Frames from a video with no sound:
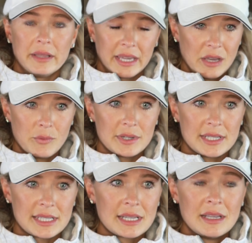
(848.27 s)
Like, it
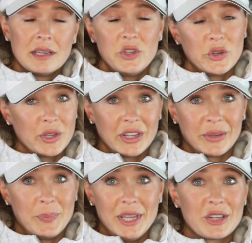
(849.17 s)
was, you can
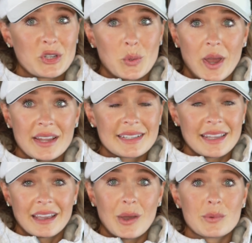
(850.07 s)
peak twice.
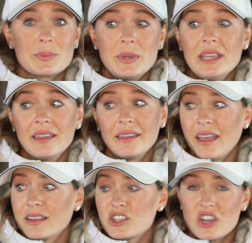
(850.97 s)
Like, I was peaking
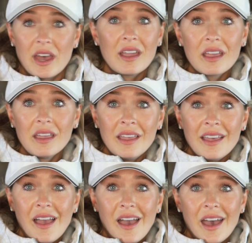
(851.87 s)
at Czech
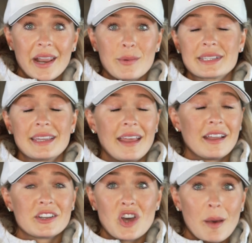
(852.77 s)
and I was
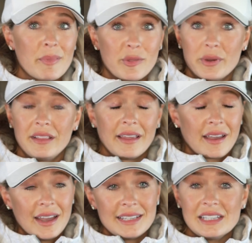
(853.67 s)
getting a top 3. Like,
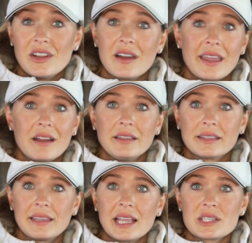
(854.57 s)
I did not care.
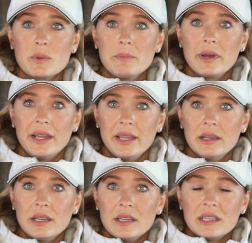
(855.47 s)
Like, that's what my,
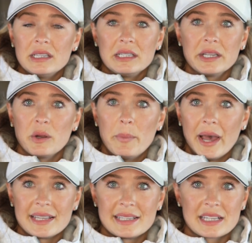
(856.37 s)

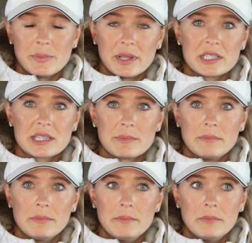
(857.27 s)
past 6 months
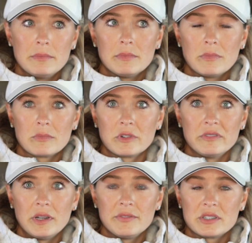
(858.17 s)

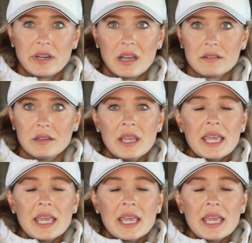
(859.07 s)
revolved around.